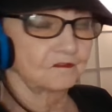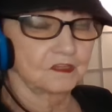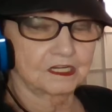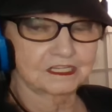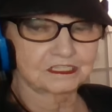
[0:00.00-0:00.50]
in
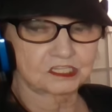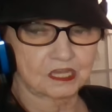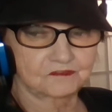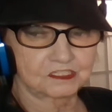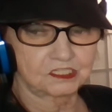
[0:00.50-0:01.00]
the next
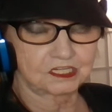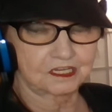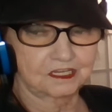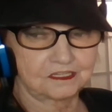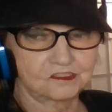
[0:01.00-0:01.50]
seven
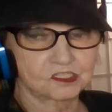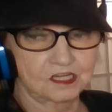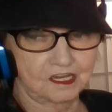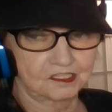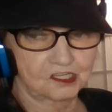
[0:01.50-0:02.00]
days.
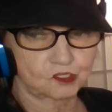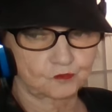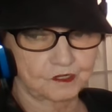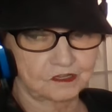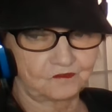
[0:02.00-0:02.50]
Now
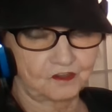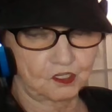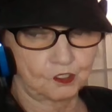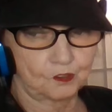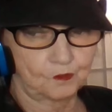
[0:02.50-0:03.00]
let's
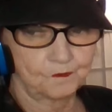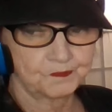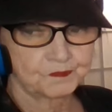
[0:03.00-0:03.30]
review